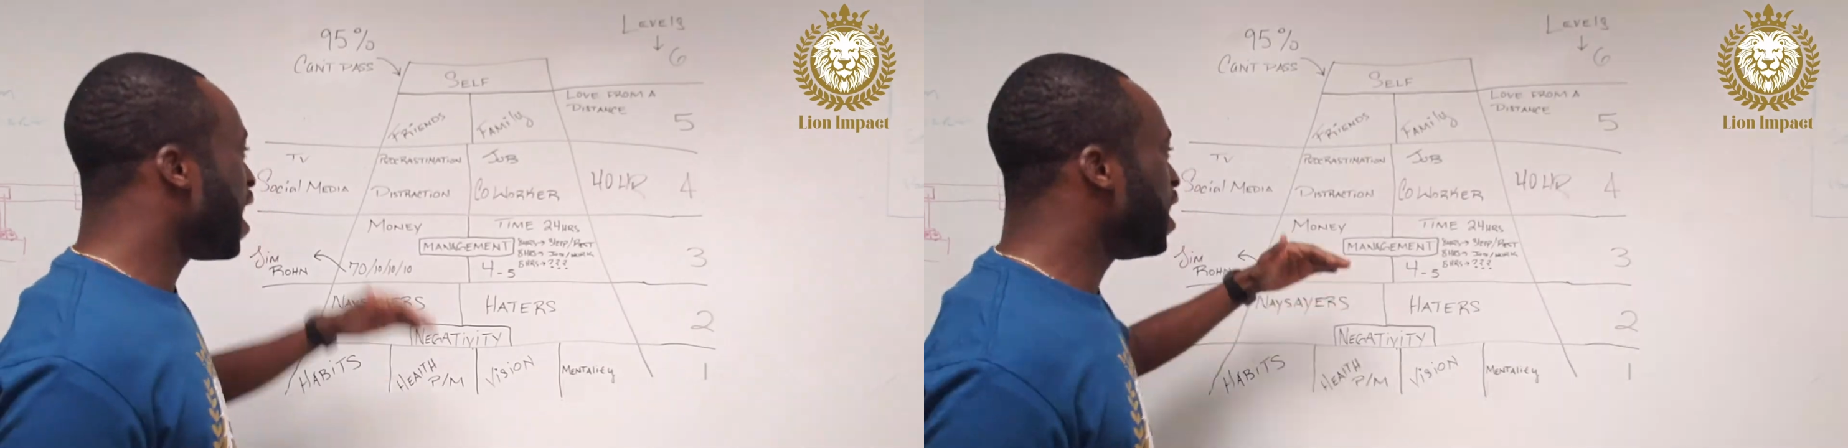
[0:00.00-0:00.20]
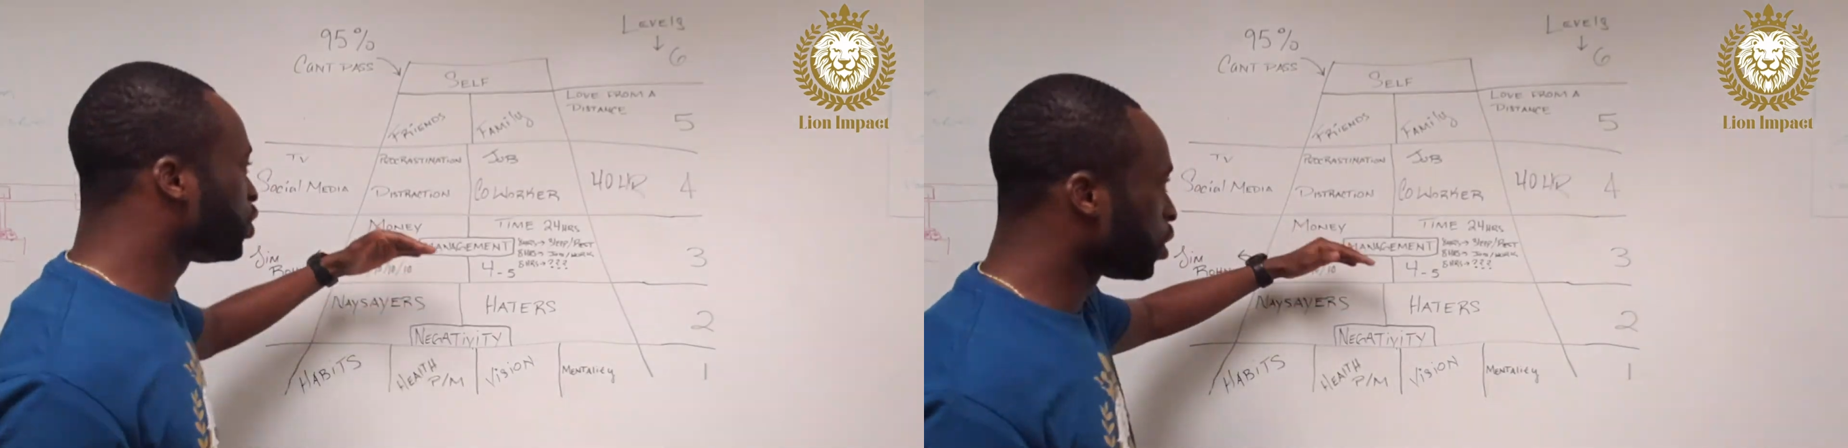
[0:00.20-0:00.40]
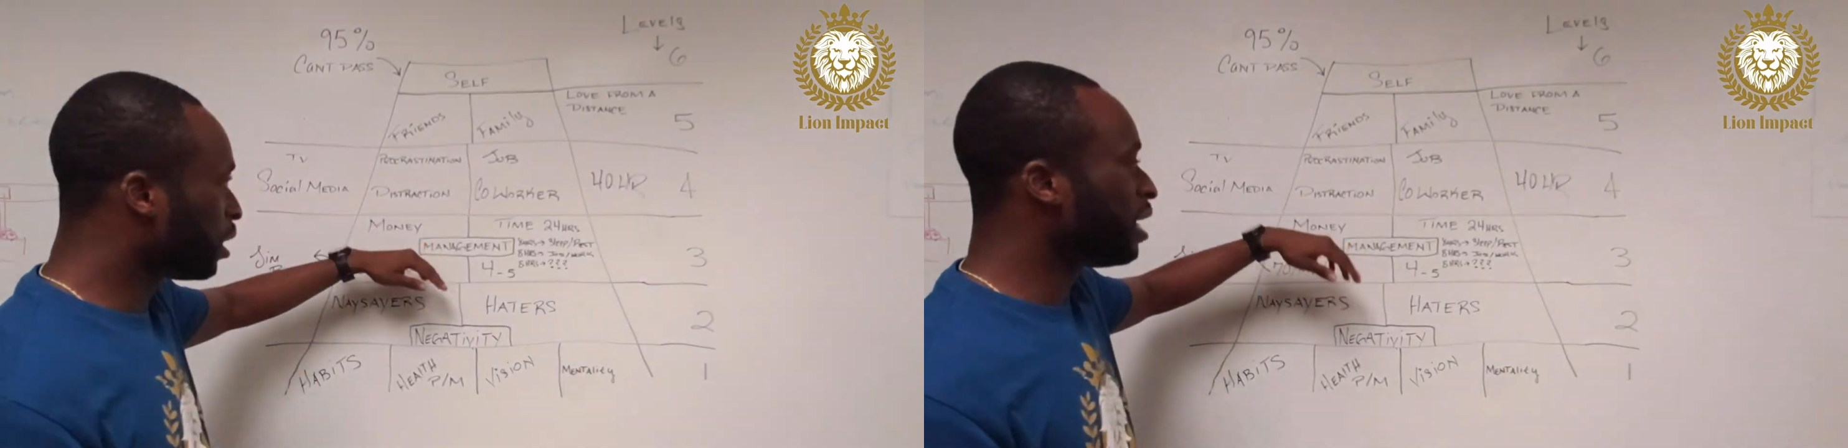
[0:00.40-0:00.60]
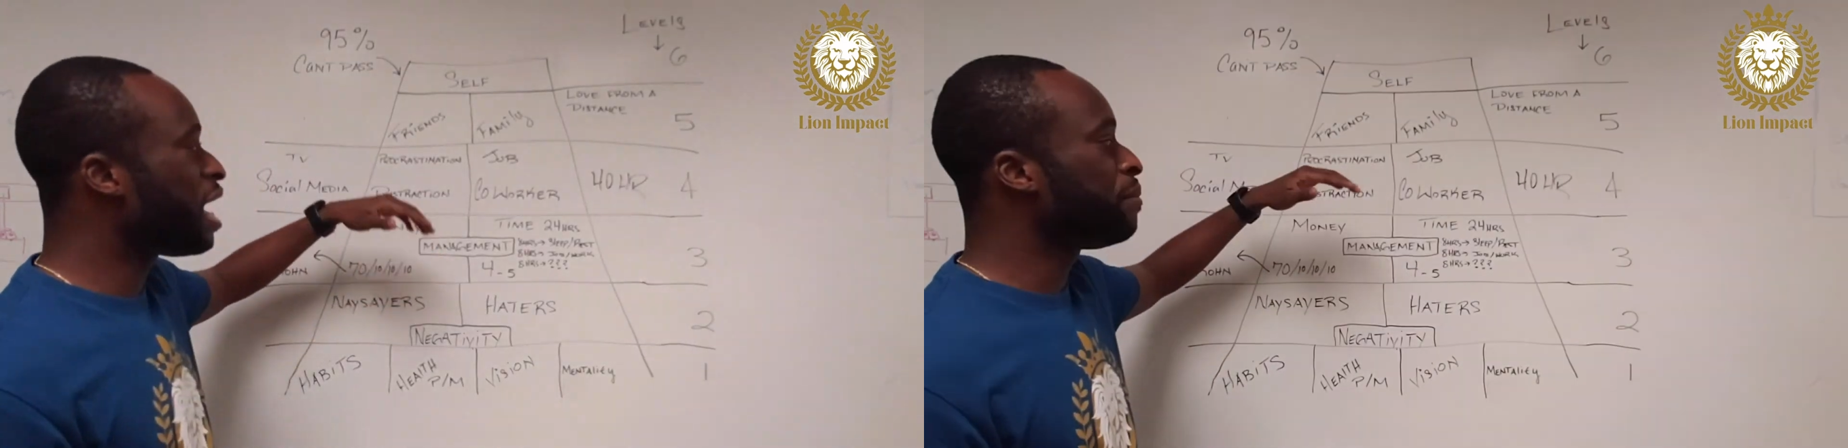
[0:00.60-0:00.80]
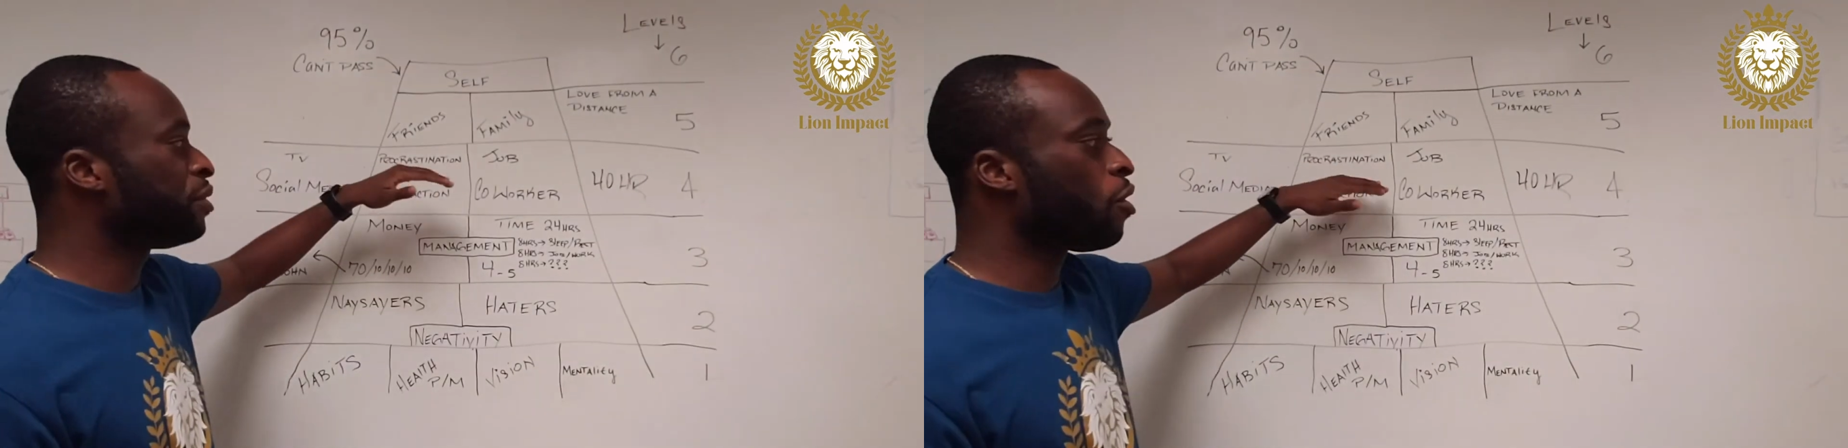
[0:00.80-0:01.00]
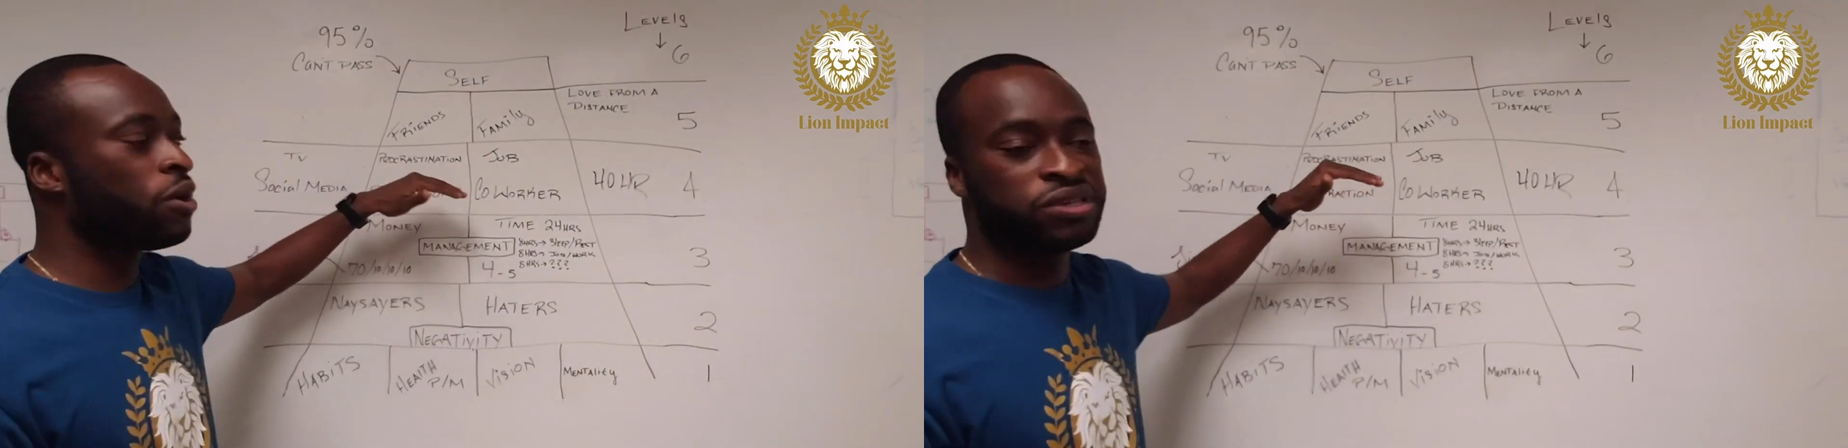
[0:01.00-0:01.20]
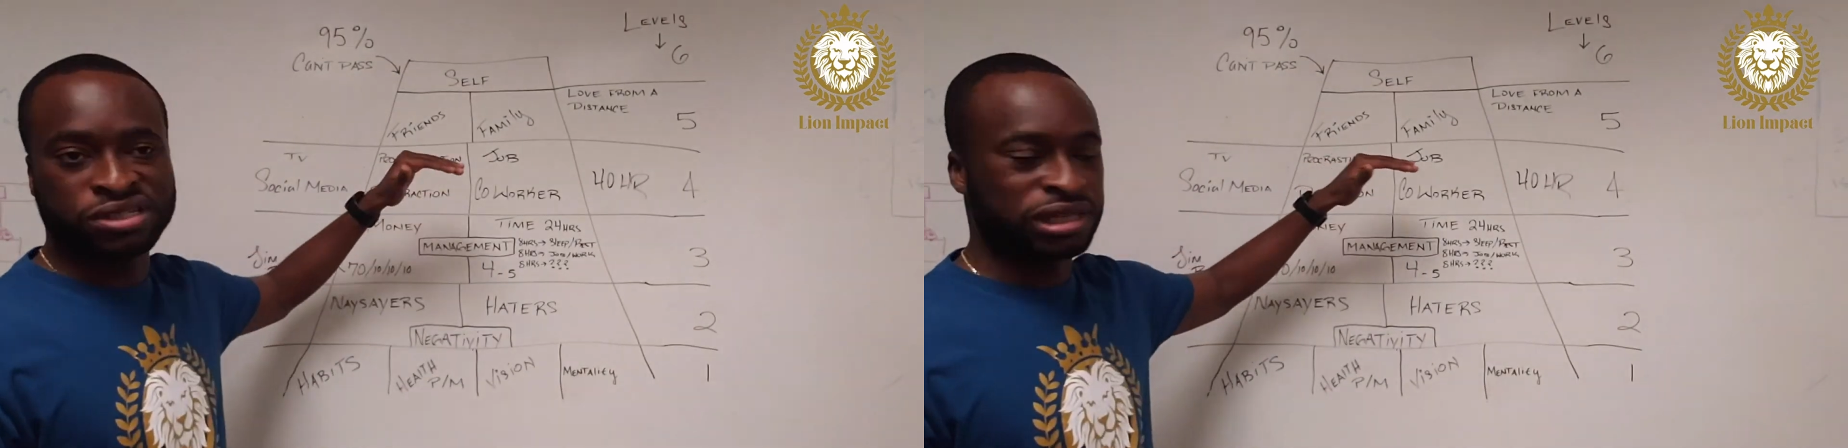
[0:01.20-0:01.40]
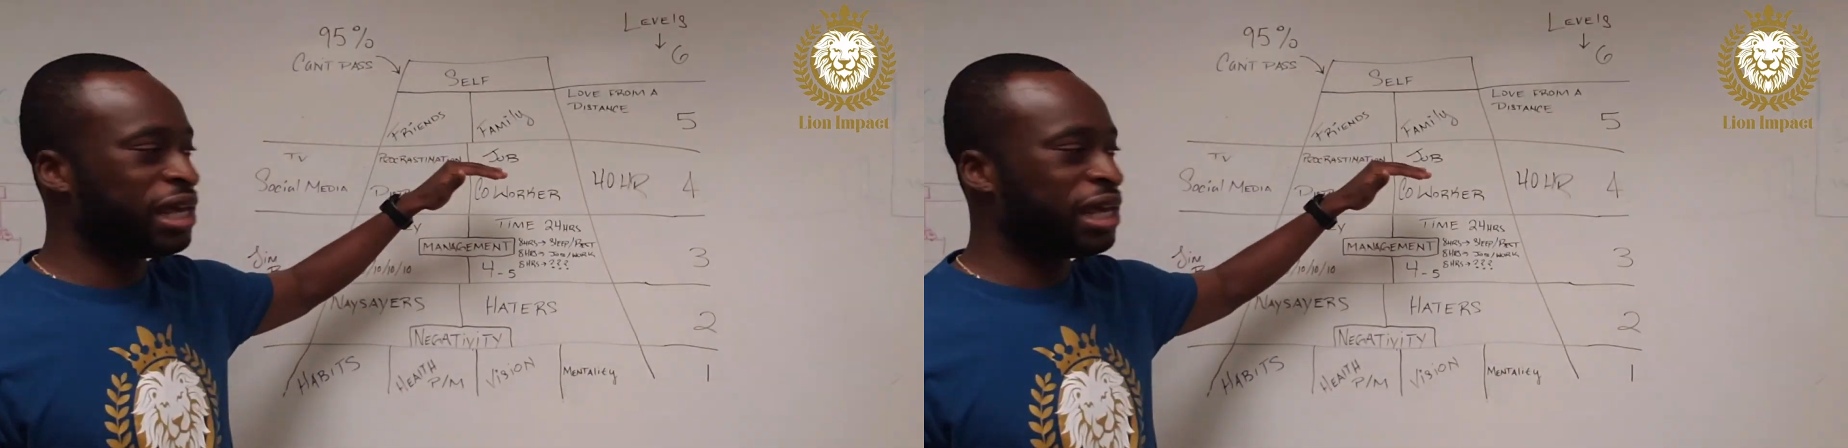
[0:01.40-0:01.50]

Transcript: as you're climbing all these